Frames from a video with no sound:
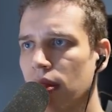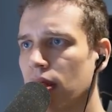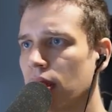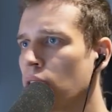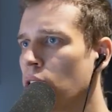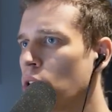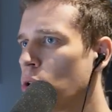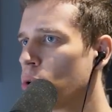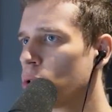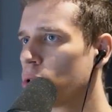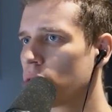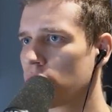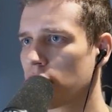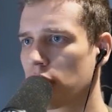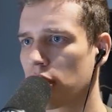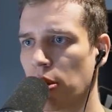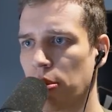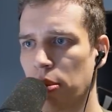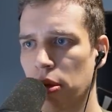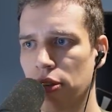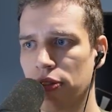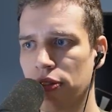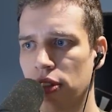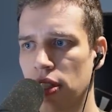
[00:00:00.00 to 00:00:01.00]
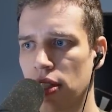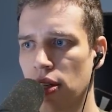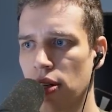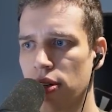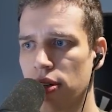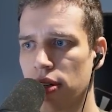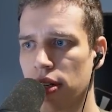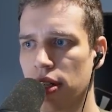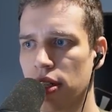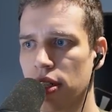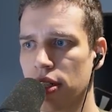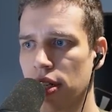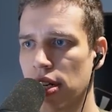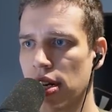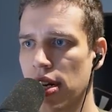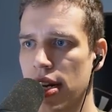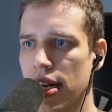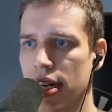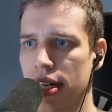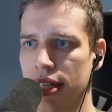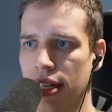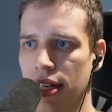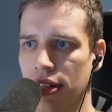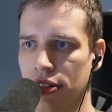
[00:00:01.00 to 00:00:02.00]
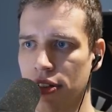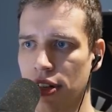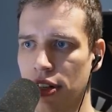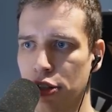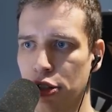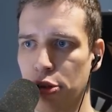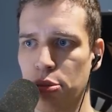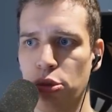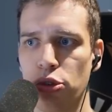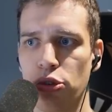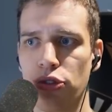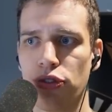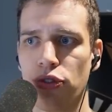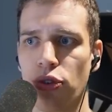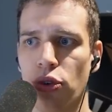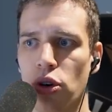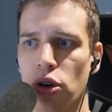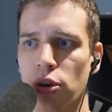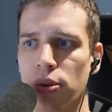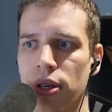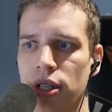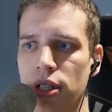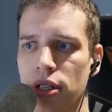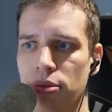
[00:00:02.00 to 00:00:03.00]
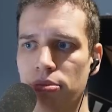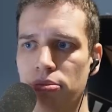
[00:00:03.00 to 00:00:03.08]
Loses a couple of these lurkers. Now tries to move forward.